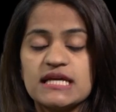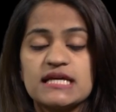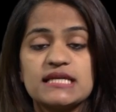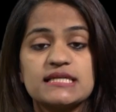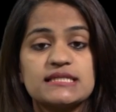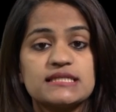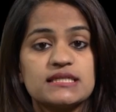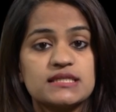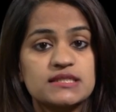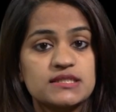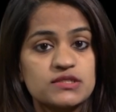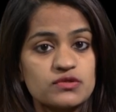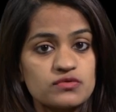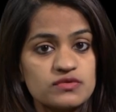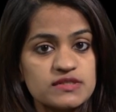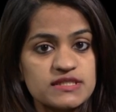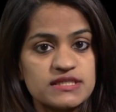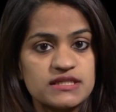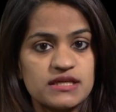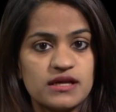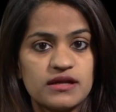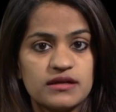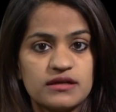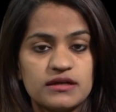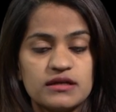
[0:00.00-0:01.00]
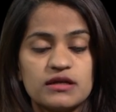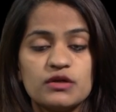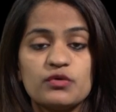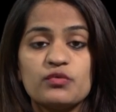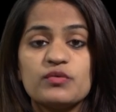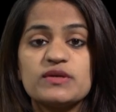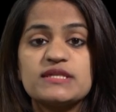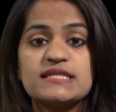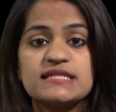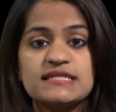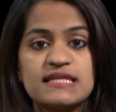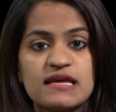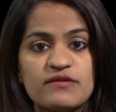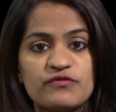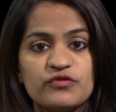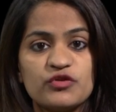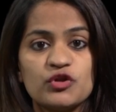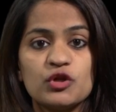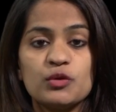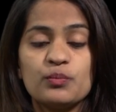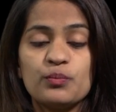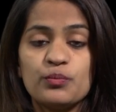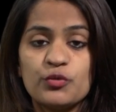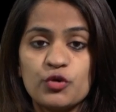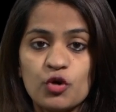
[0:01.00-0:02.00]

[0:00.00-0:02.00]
is associated with several